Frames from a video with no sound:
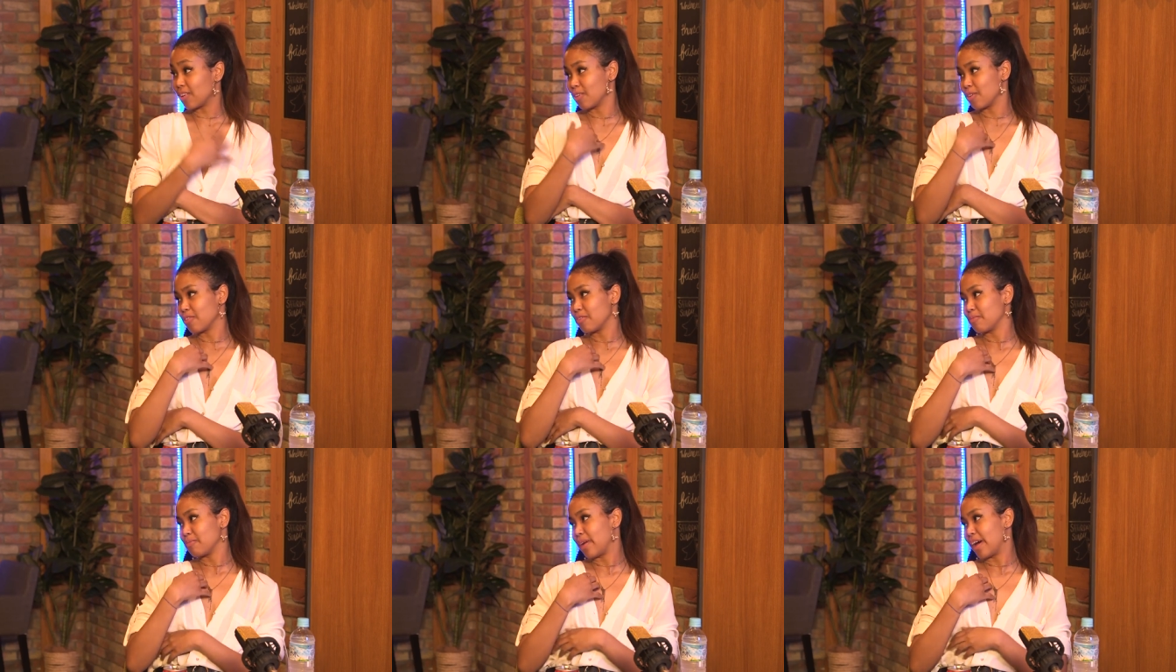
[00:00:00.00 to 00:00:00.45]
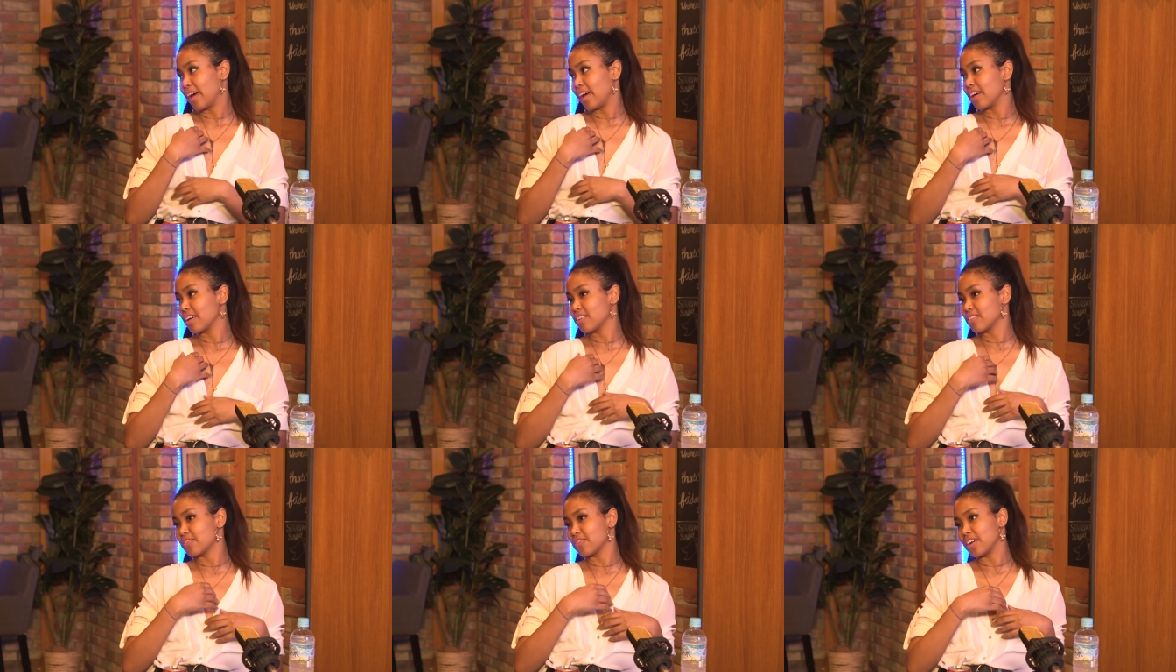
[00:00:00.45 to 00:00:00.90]
don't know,
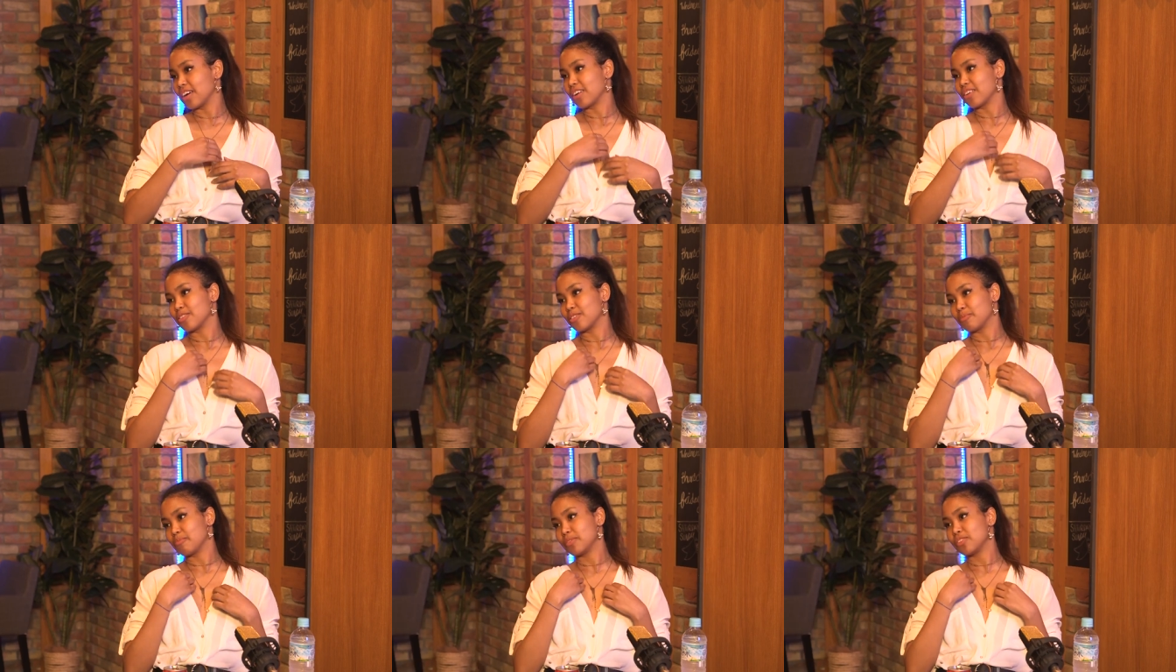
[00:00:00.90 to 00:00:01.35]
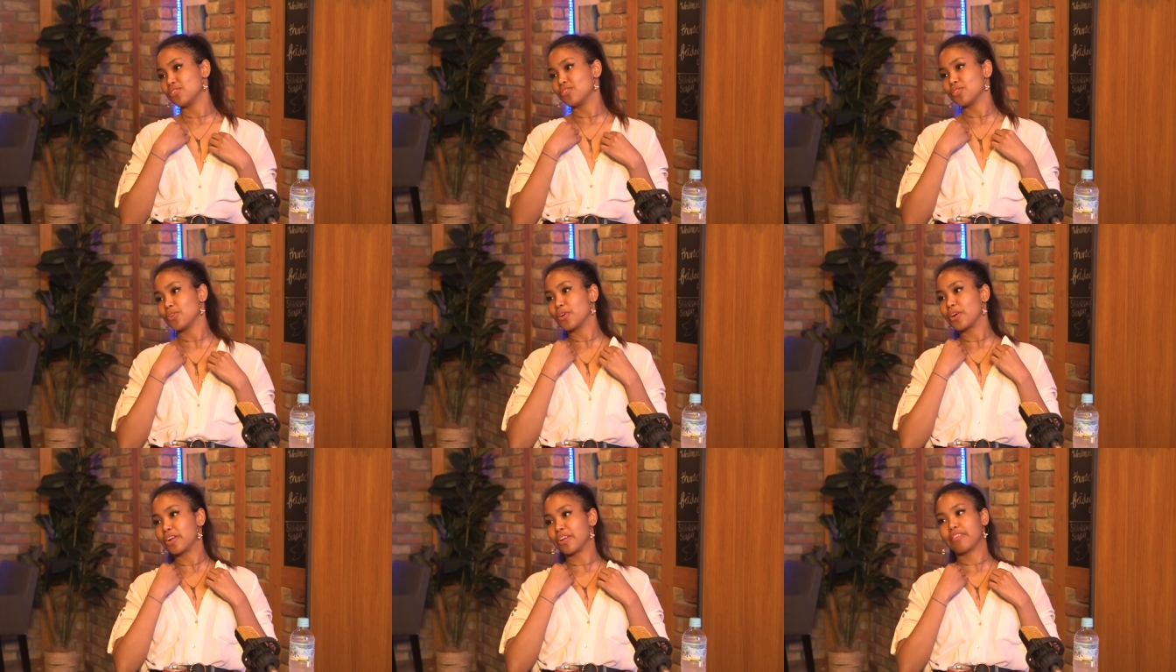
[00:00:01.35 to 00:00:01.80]
my friend group
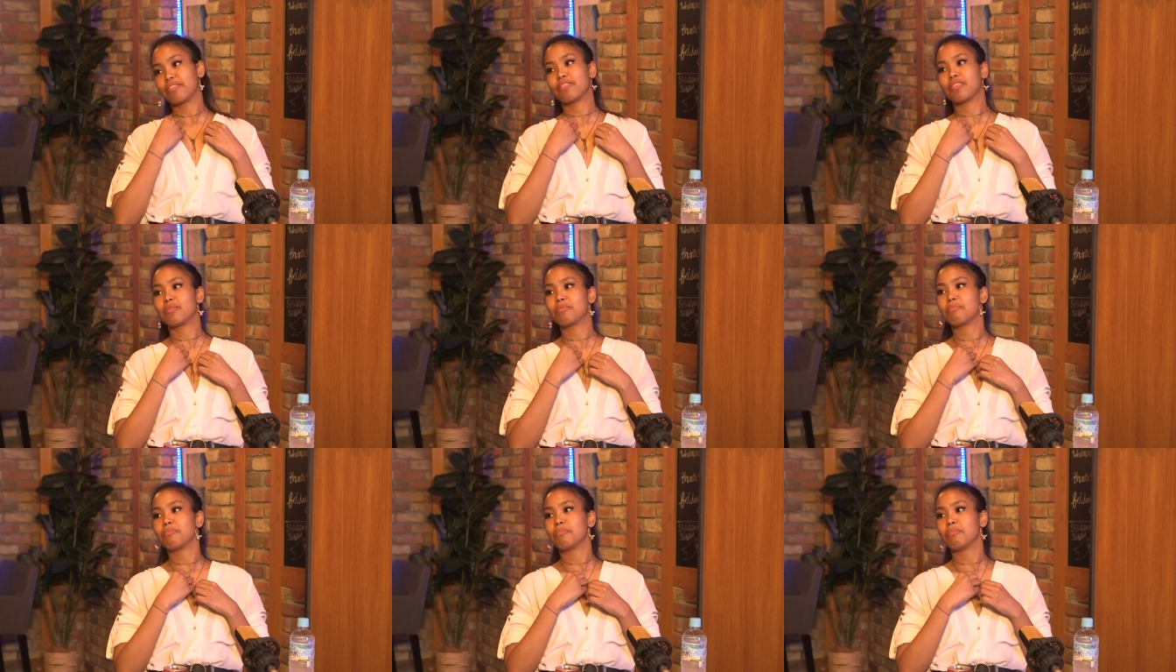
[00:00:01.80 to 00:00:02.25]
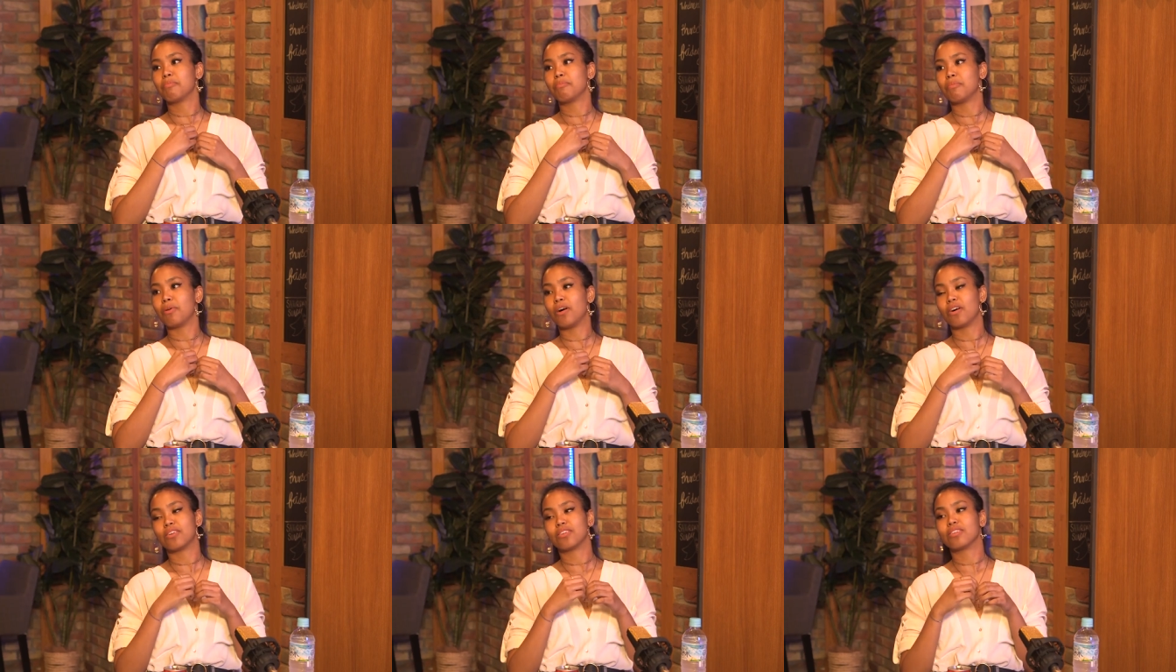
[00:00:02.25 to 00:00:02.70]
majority of them
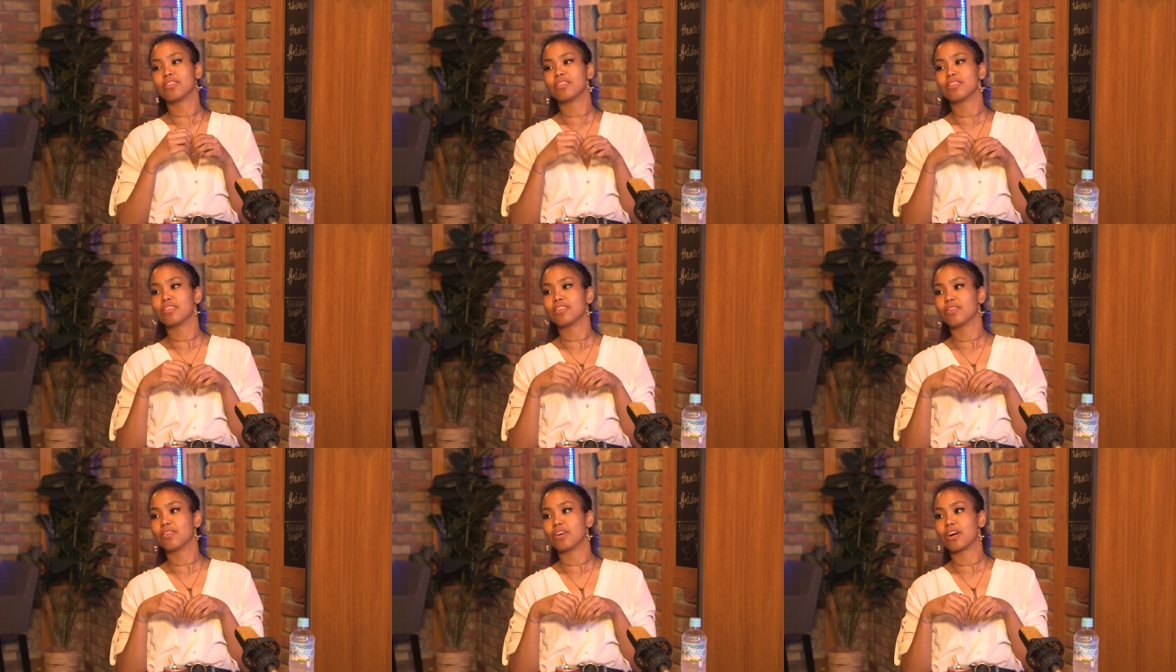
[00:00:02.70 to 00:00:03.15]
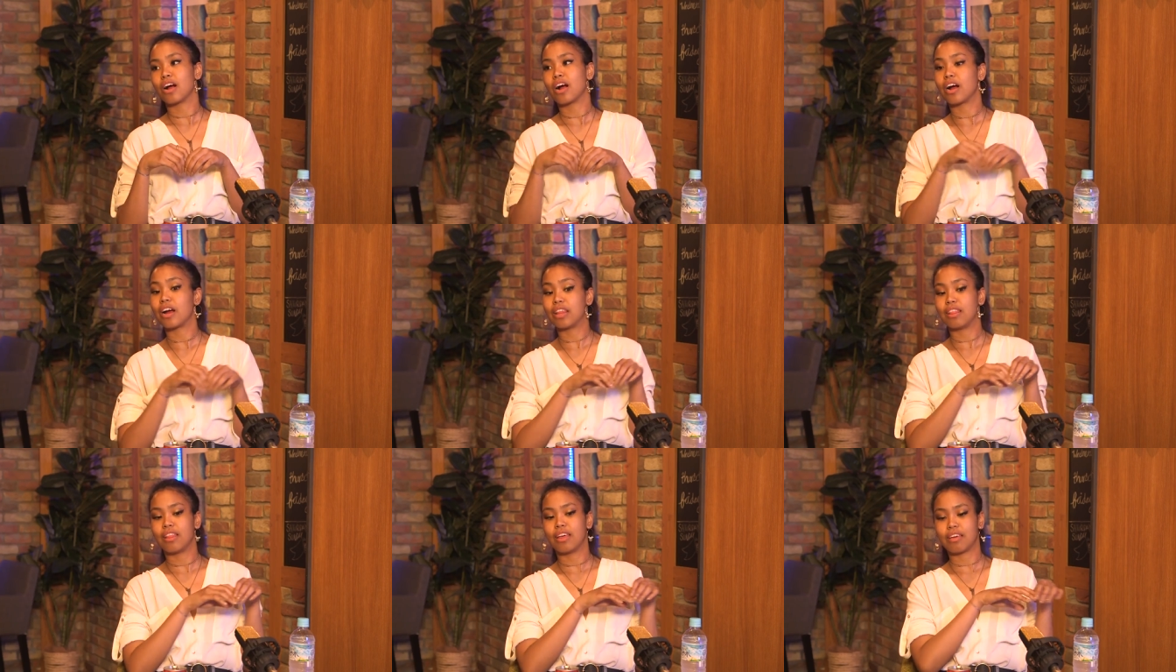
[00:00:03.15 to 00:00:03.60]
model or
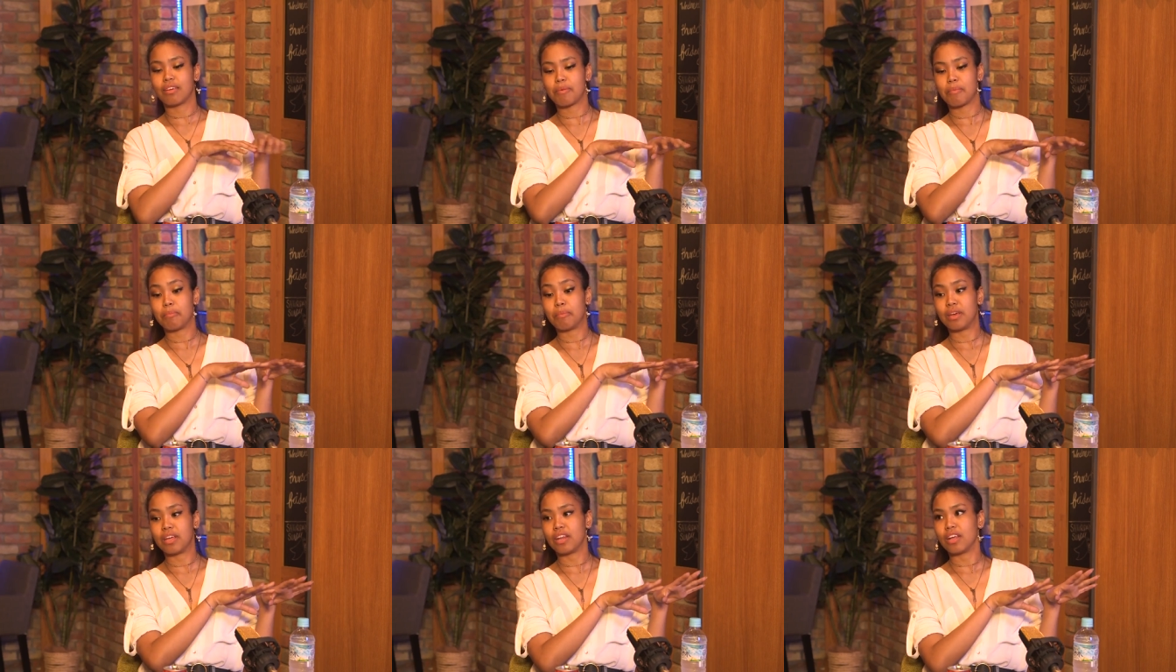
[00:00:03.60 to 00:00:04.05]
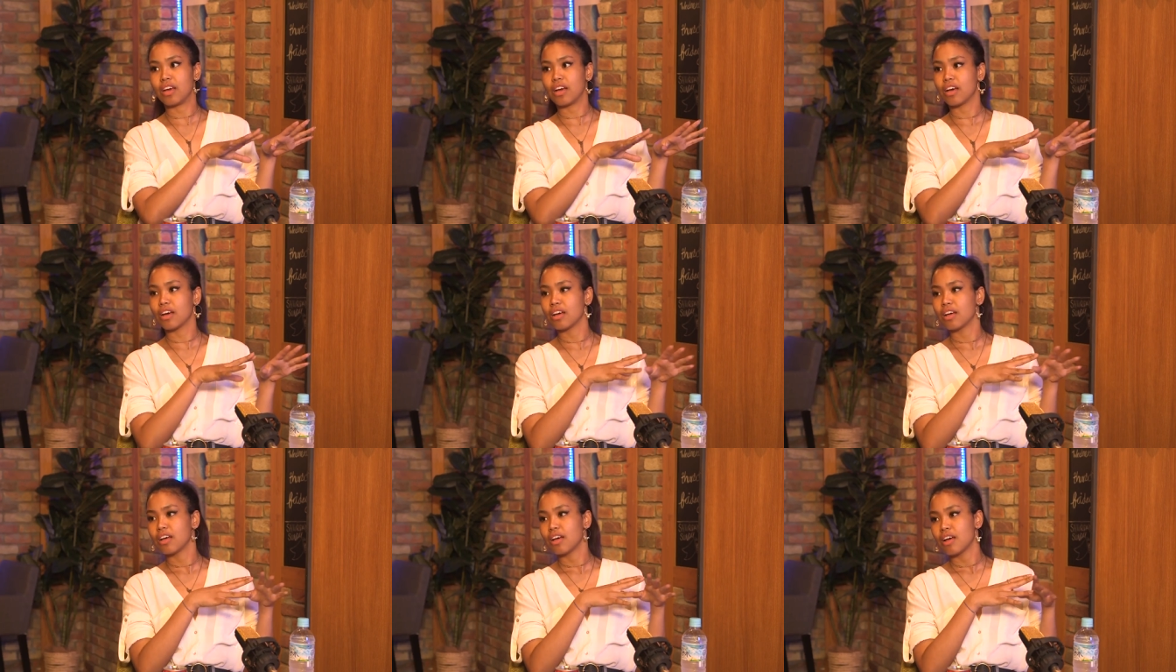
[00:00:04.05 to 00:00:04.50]
are in like
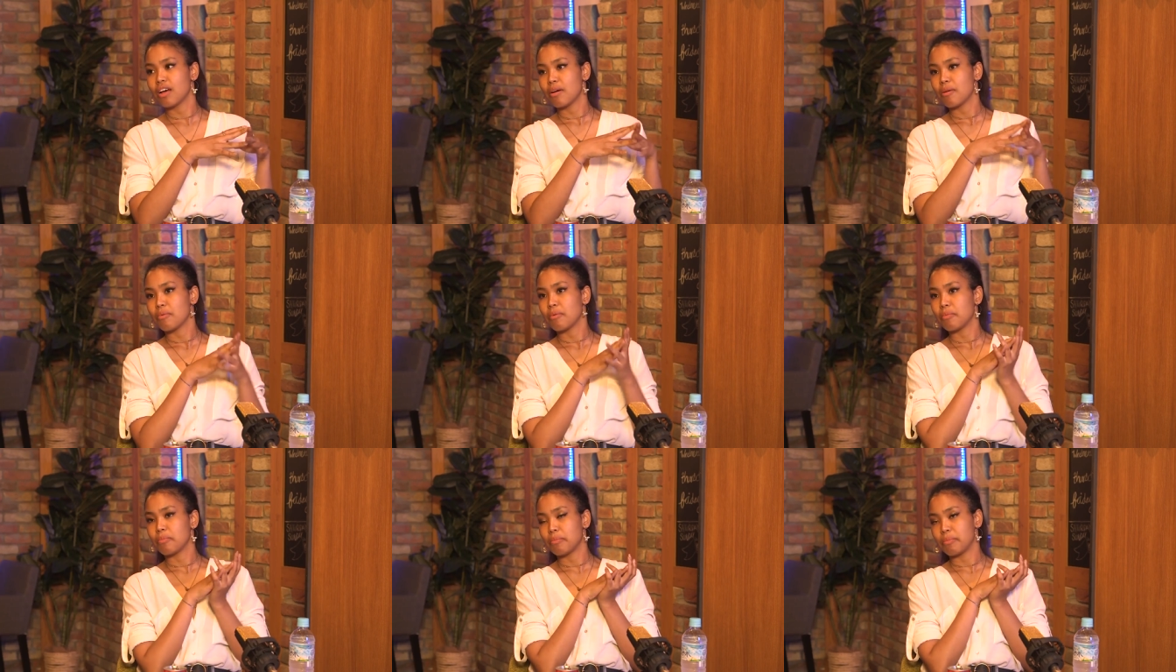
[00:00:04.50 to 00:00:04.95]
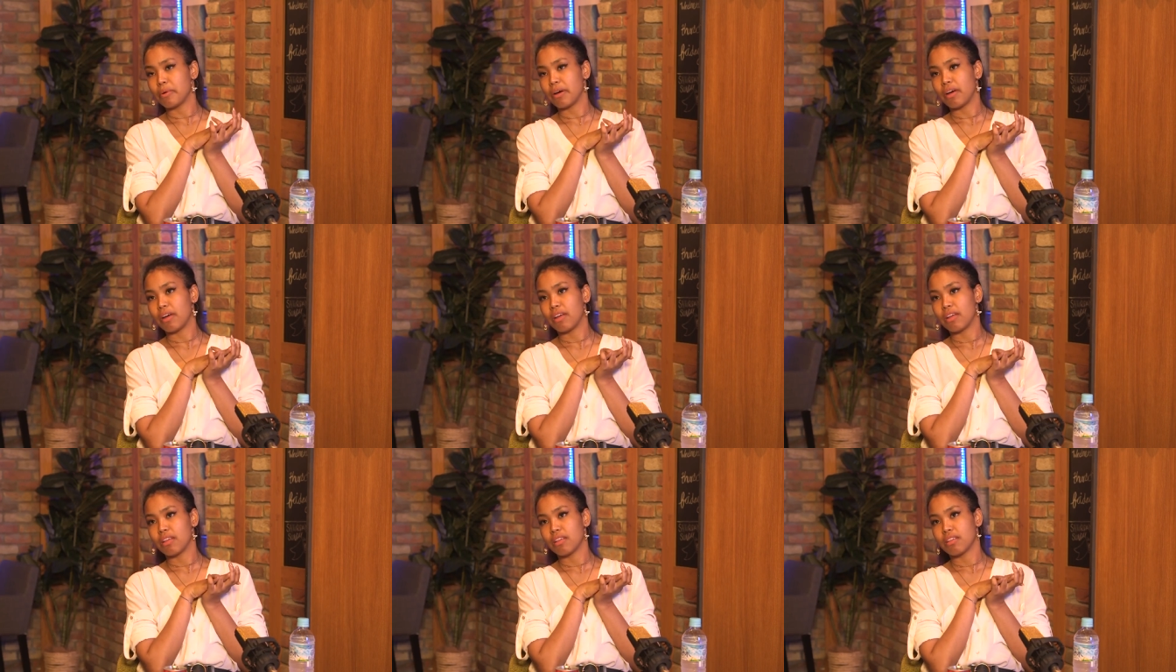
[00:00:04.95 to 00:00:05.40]
media,
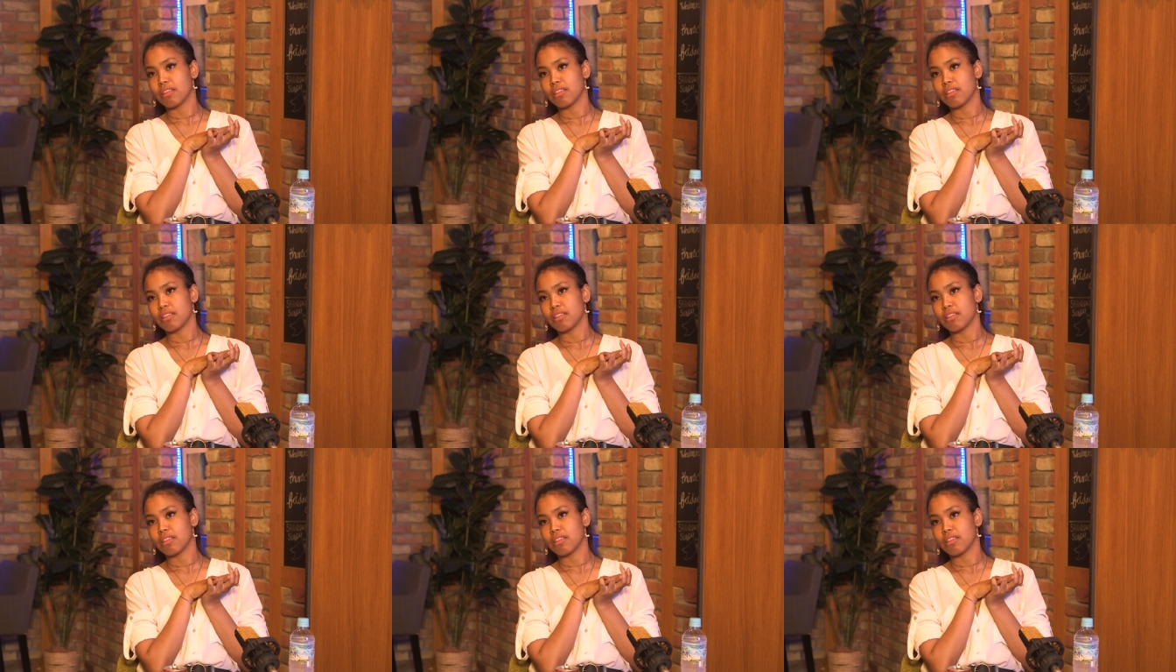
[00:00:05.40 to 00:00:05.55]
but